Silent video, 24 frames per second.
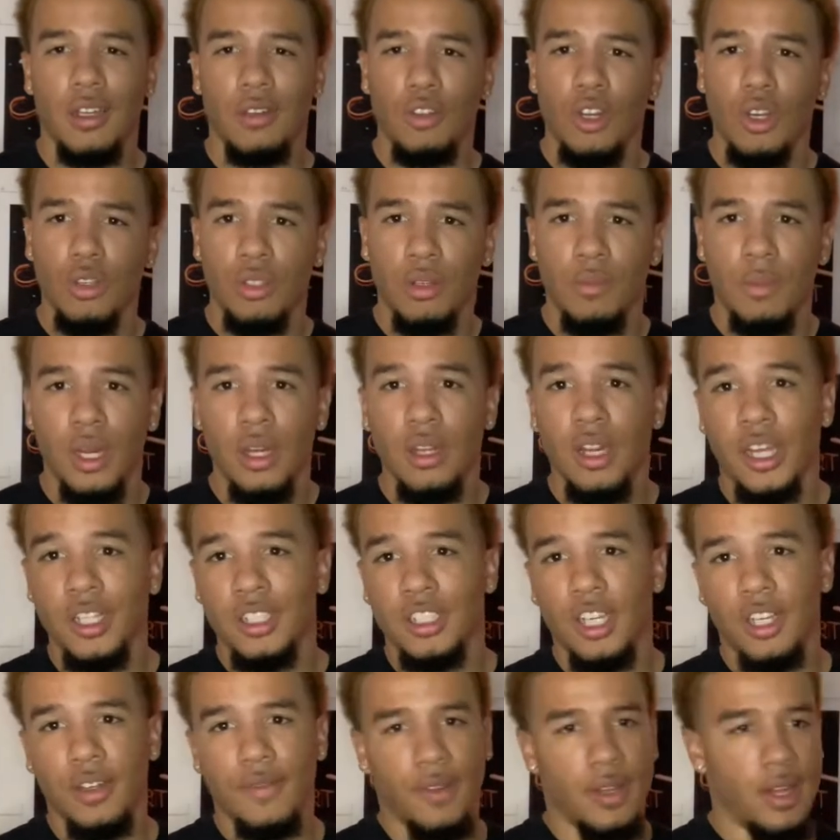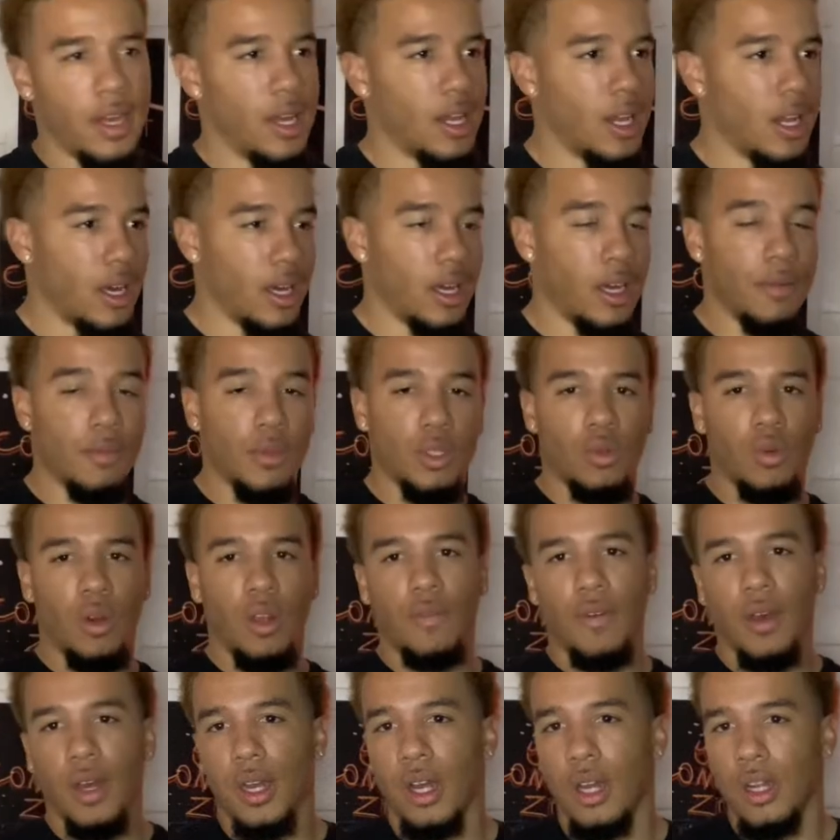You know, somebody likes Chick-fil-A a lot, get them a
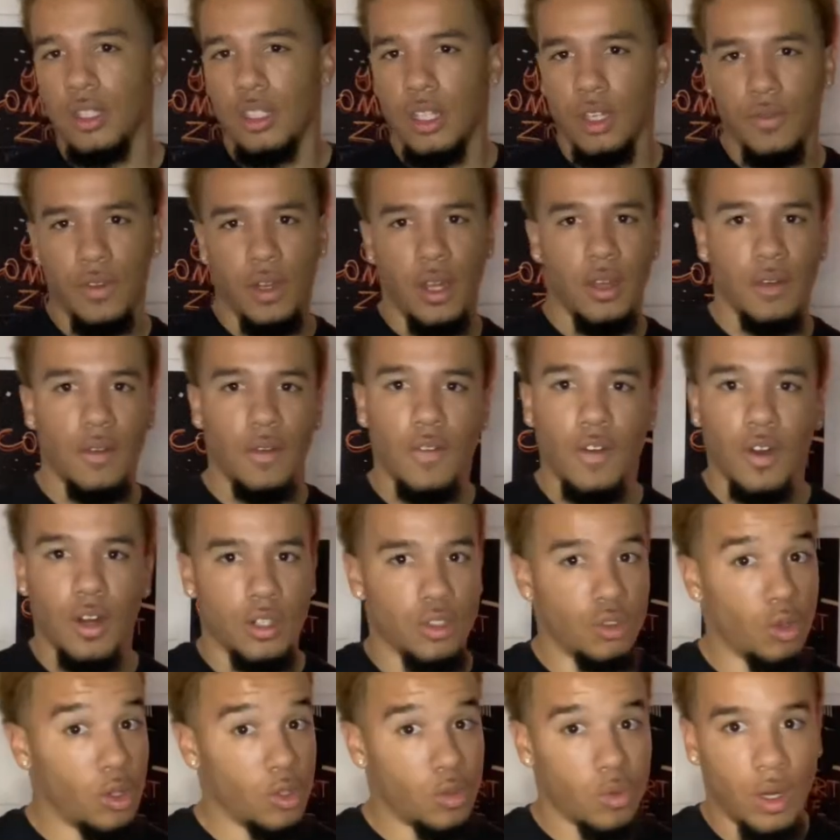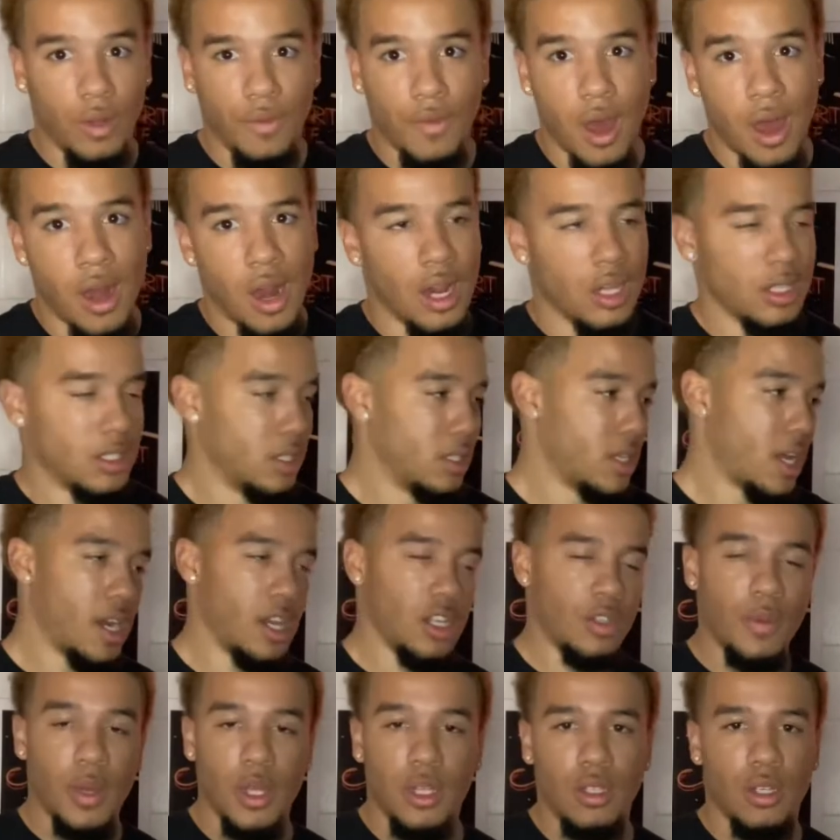$25 Chick-fil-A gift card. It's only $25. It's not
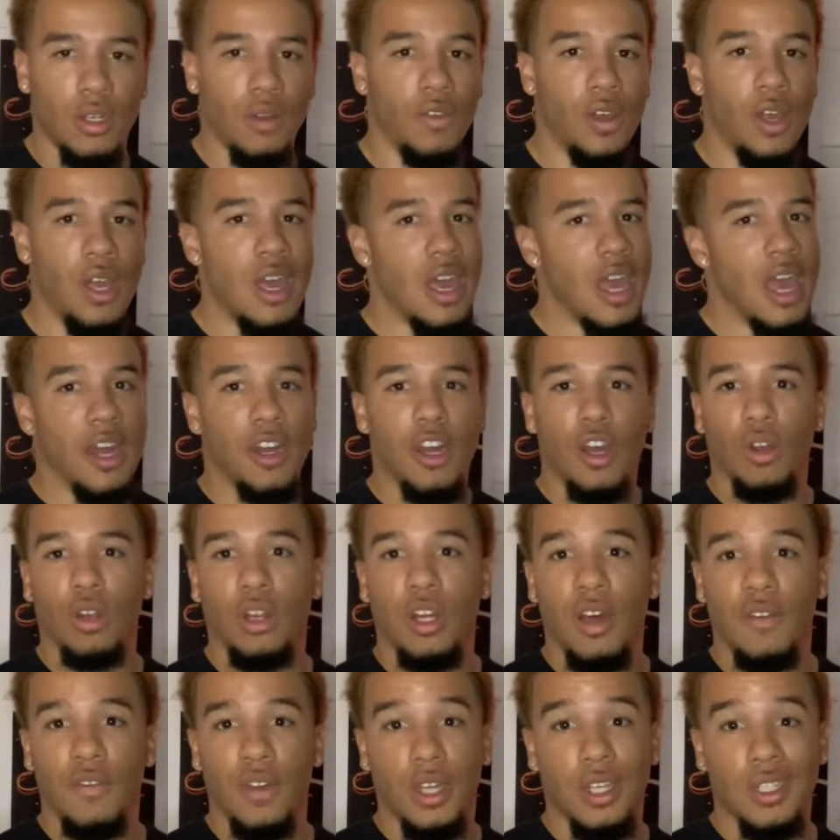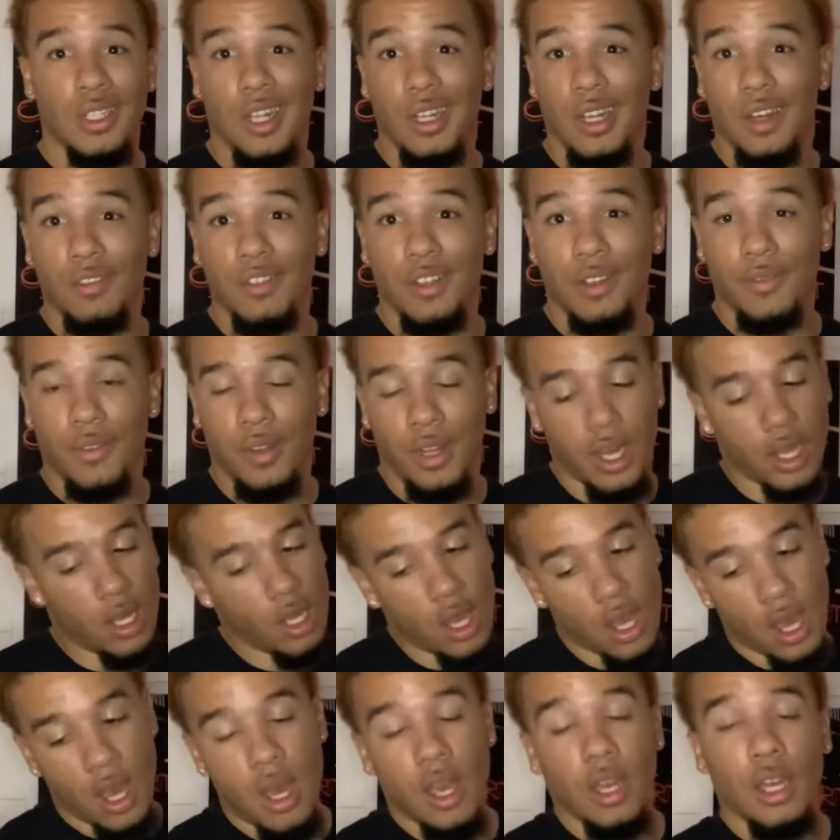expensive, and they'll love it because they love Chick-fil-A
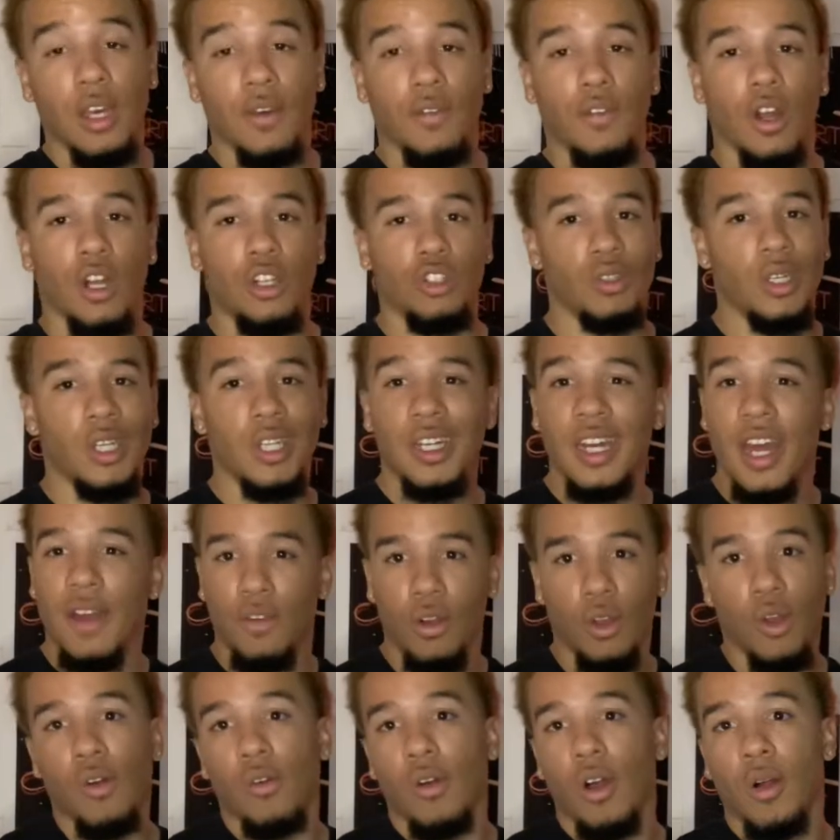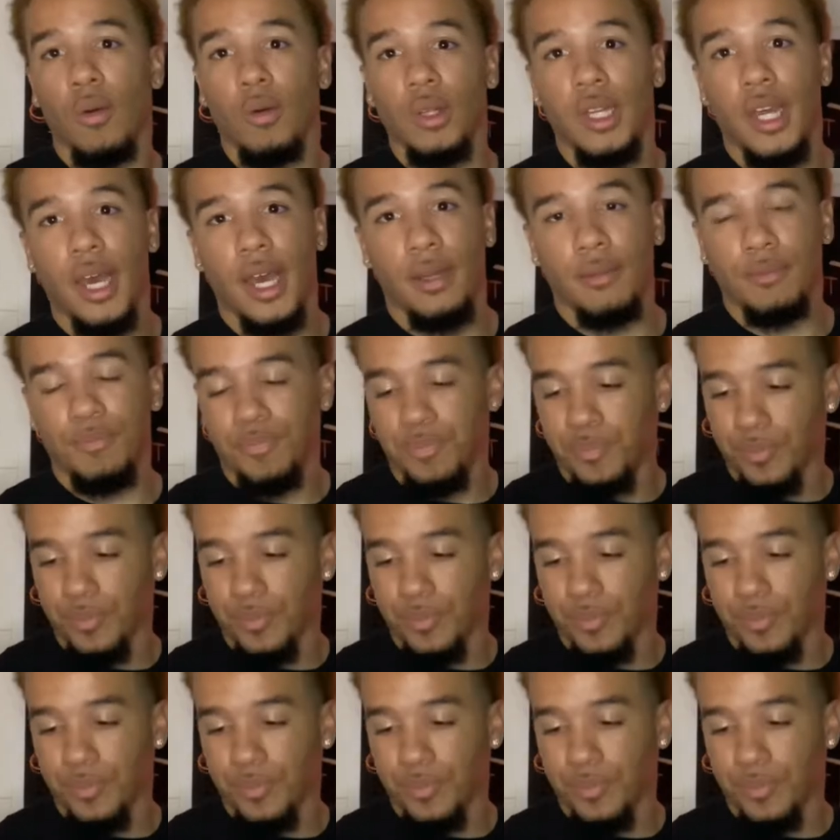gift card. You can never go wrong with that.